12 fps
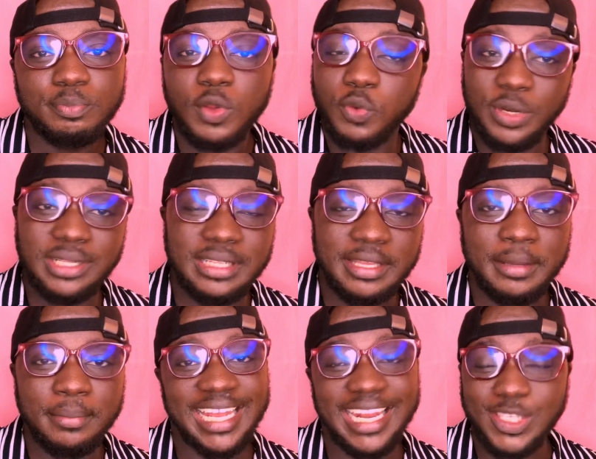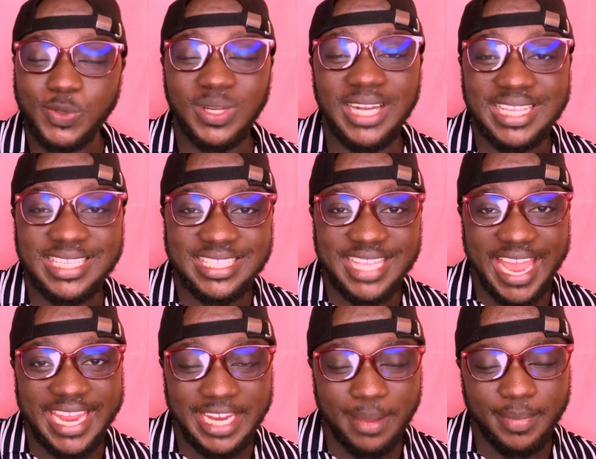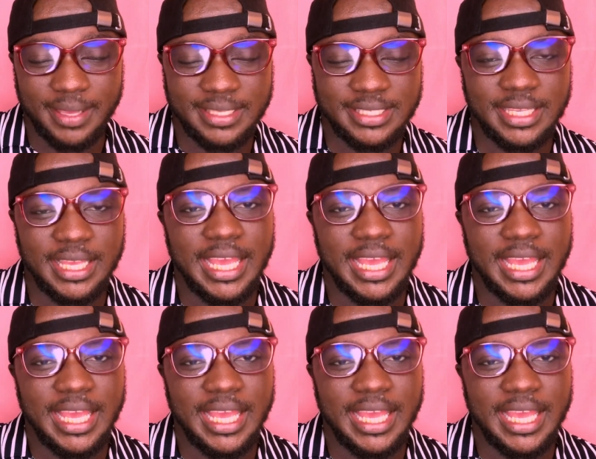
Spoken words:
rhythm, and as well as dynamics.